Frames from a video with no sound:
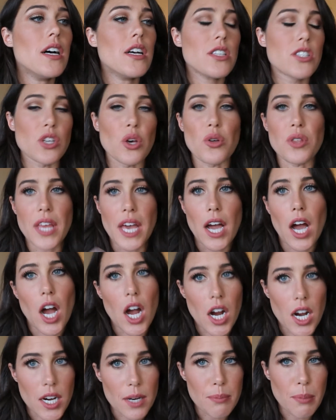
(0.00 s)
So they
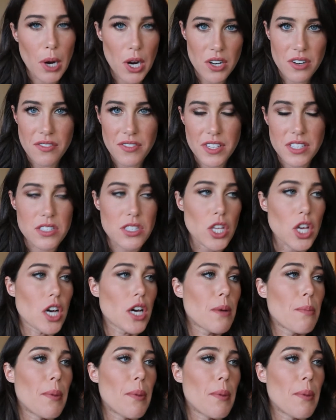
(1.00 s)
are part of this look,